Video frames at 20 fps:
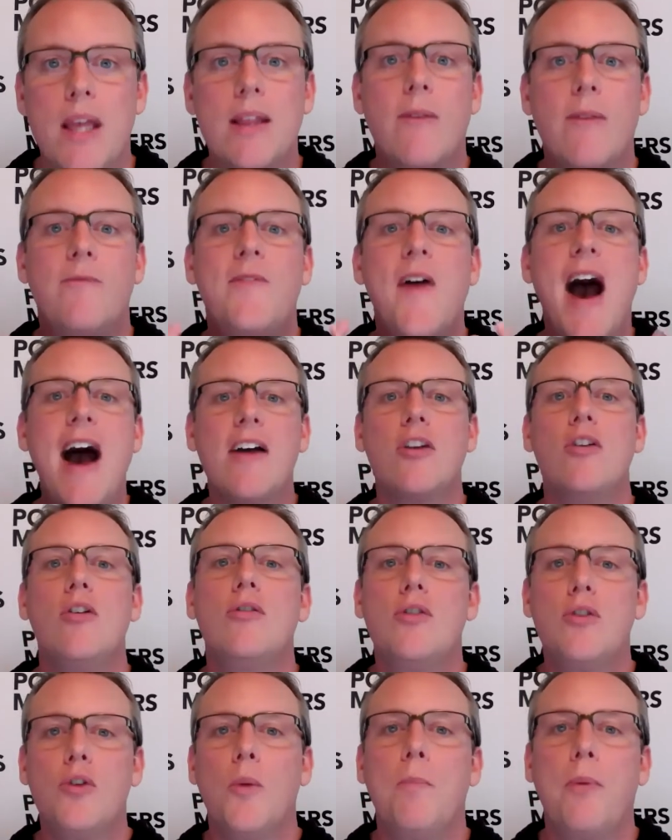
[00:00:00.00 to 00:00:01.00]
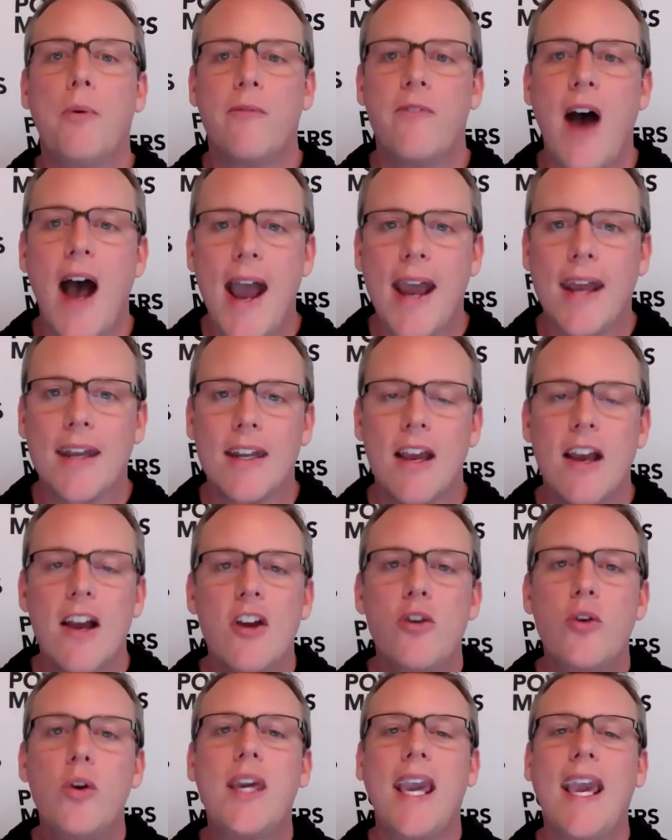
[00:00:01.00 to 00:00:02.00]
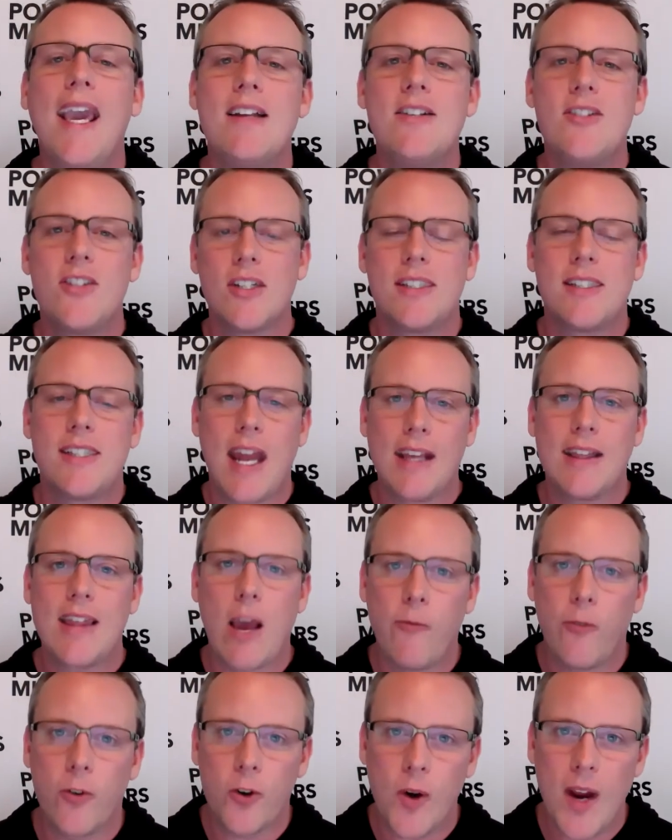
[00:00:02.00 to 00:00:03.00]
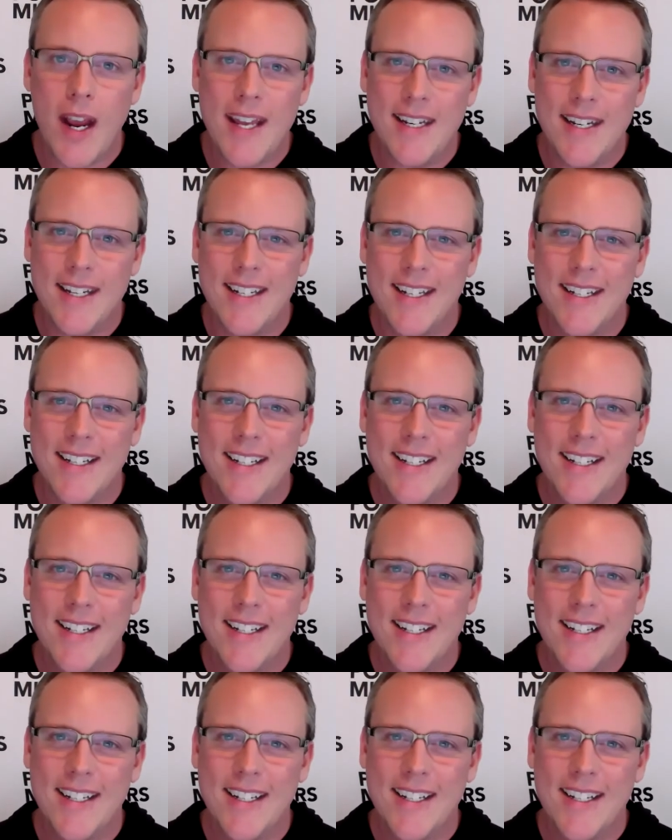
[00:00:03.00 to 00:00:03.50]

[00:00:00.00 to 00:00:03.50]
the value you provide. You can't just take that for granted.